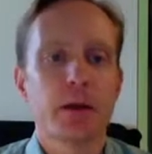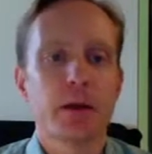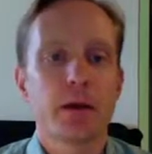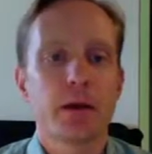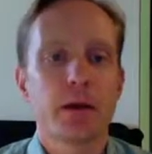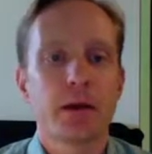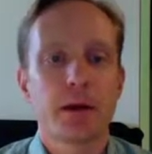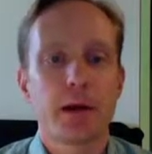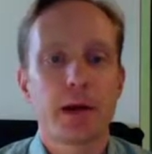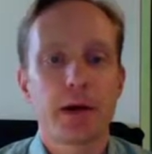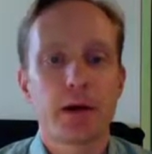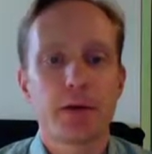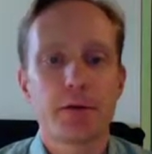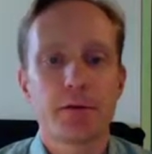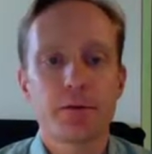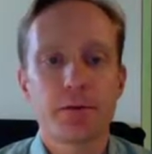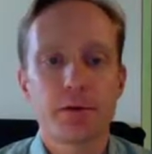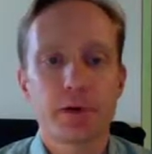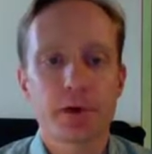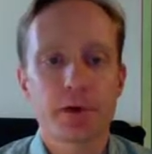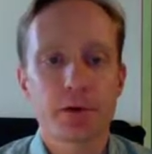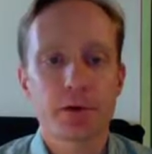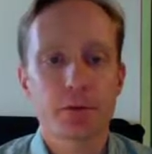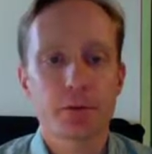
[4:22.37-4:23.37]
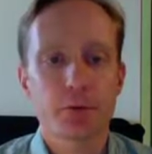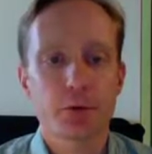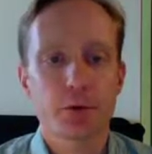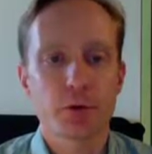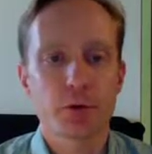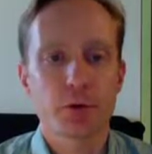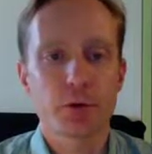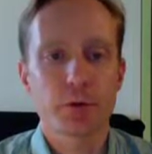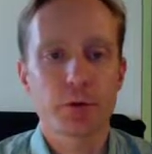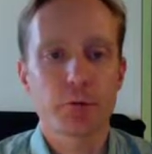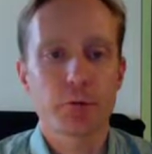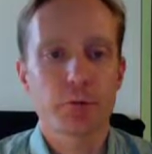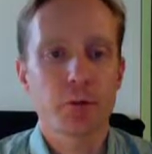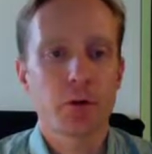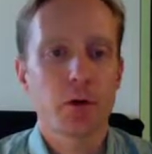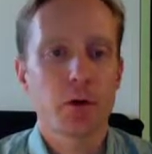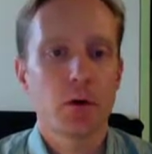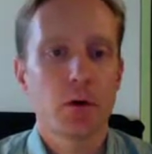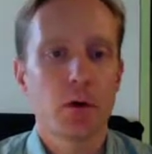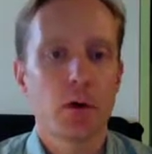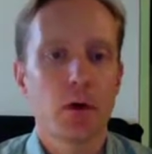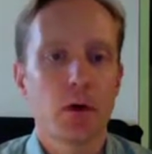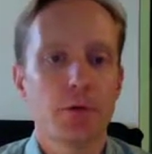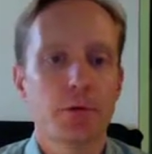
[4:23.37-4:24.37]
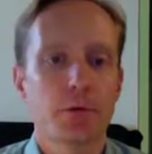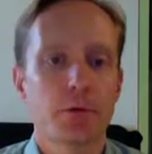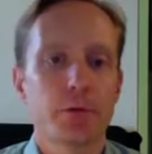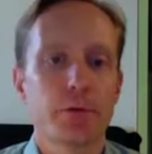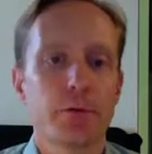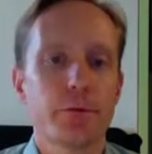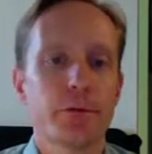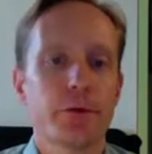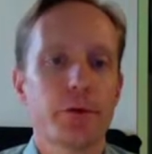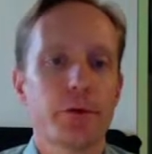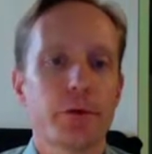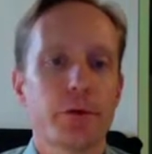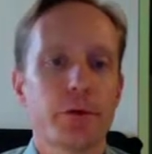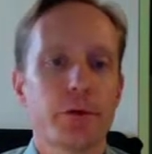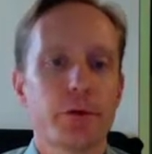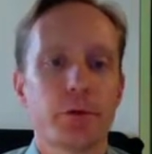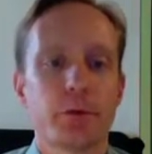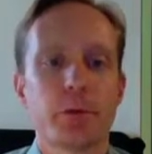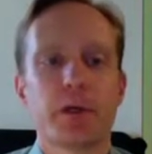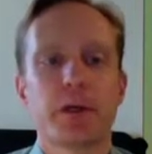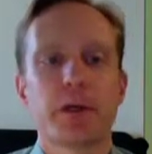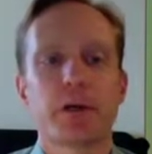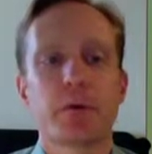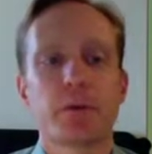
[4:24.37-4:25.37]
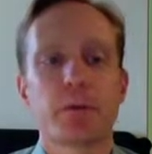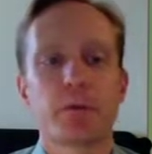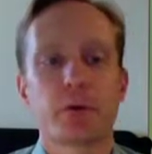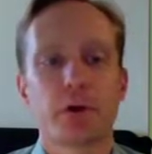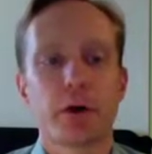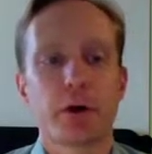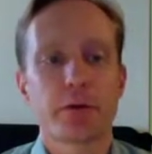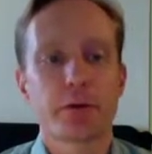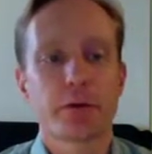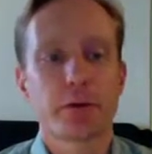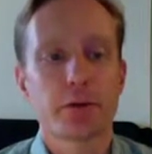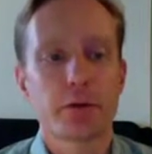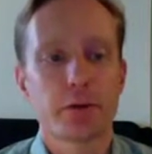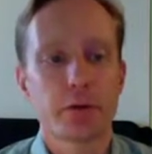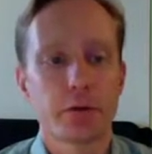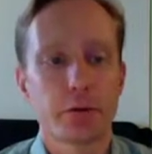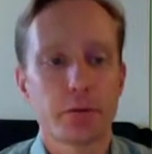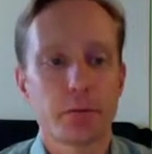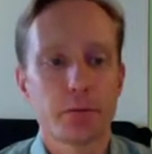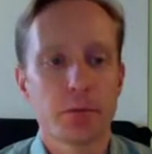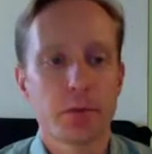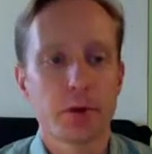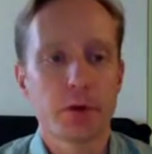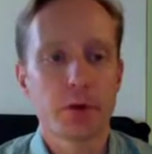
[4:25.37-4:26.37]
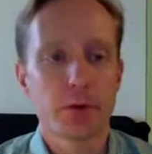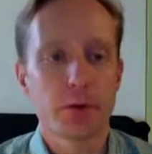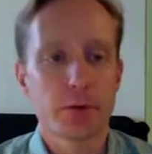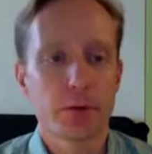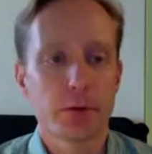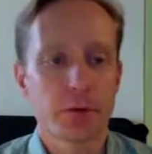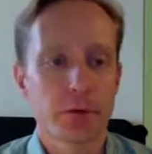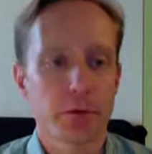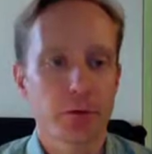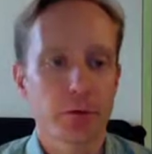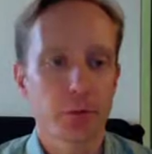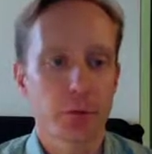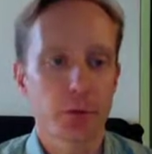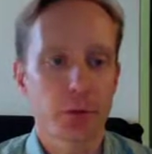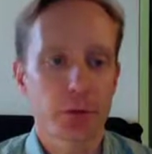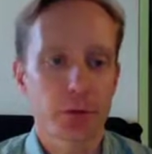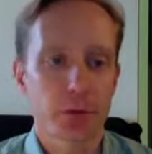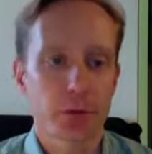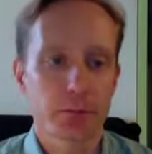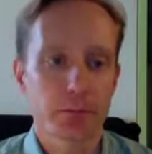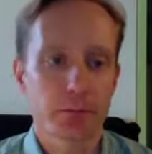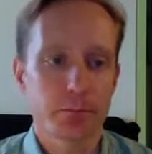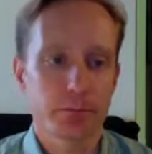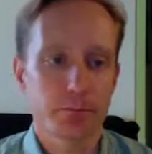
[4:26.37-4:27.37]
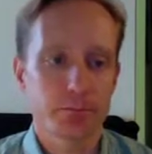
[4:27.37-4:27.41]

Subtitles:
and had her fingers broken, all for refusing to become a prostitute in order to support them.